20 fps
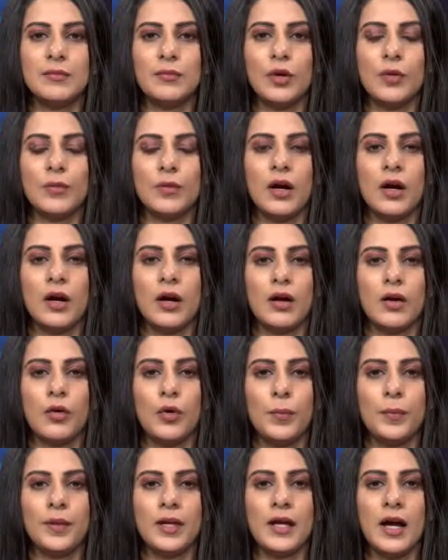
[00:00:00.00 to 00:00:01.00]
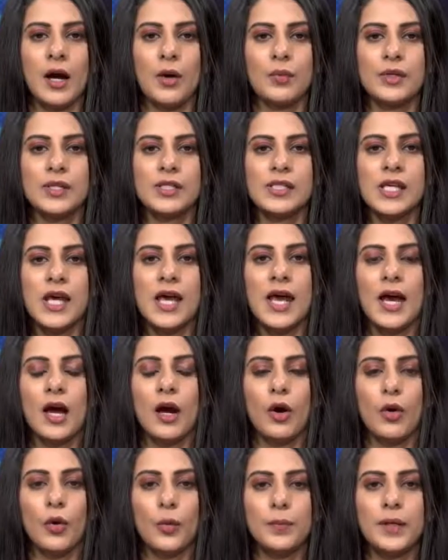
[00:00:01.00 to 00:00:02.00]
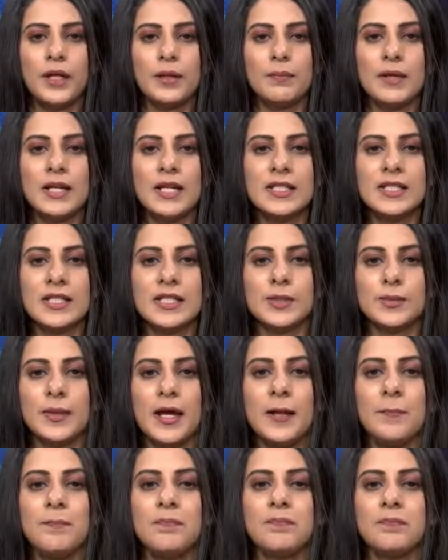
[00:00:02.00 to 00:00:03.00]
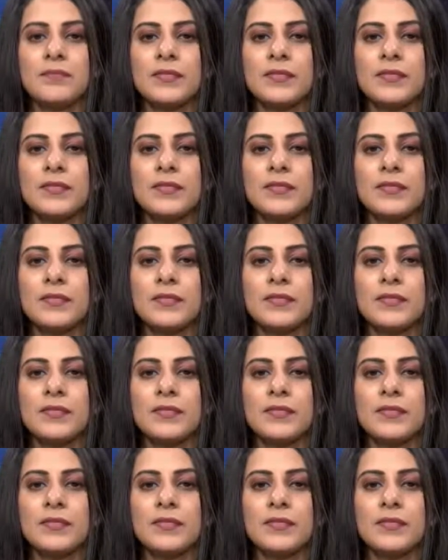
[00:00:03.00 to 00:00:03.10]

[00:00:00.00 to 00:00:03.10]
opening minutes as well.